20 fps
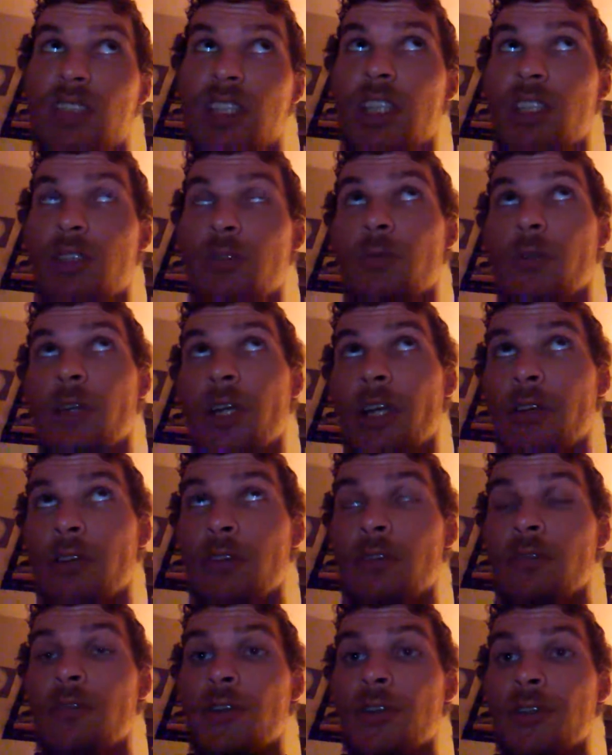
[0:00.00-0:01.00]
In the
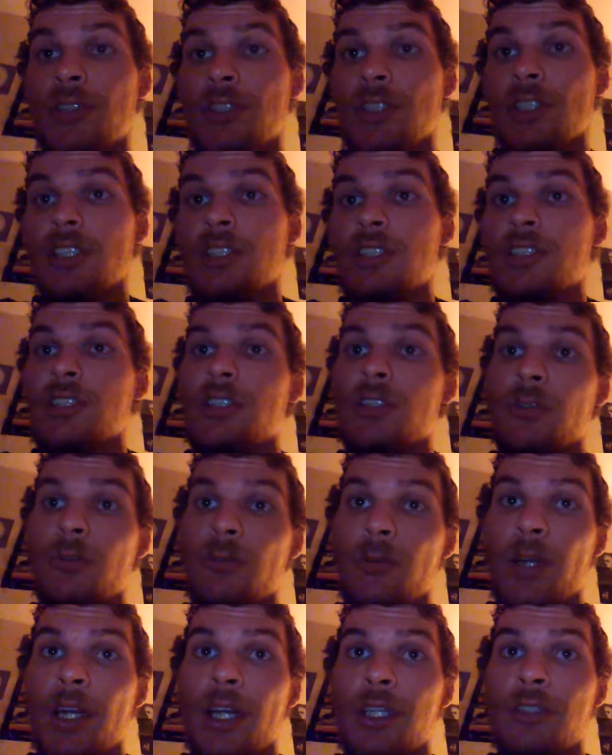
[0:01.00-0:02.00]
regular version, it's a
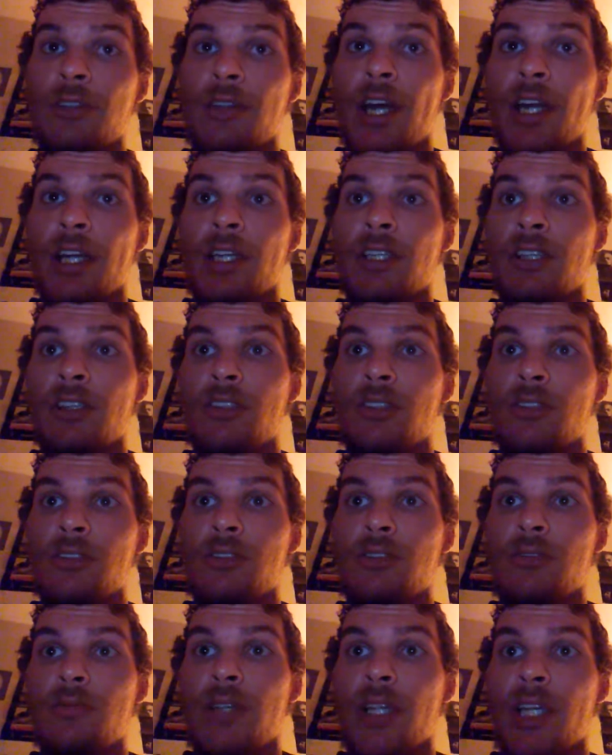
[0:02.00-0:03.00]
great track to
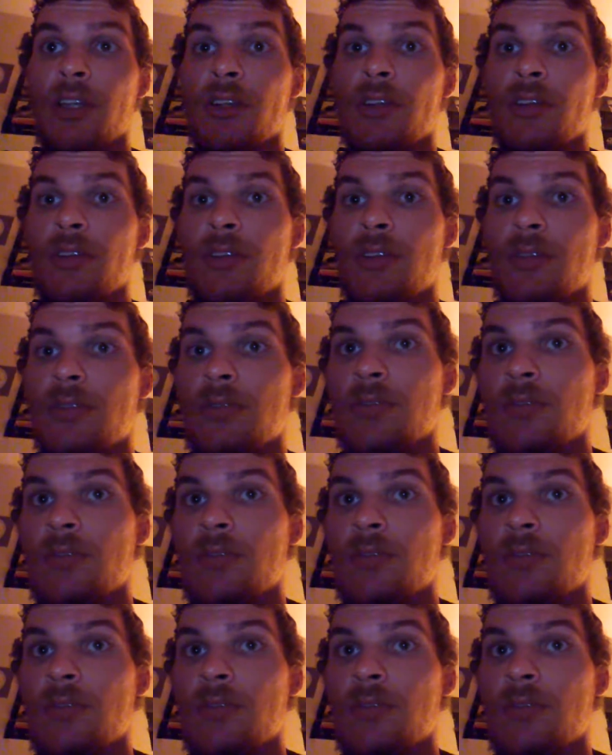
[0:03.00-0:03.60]
close the record.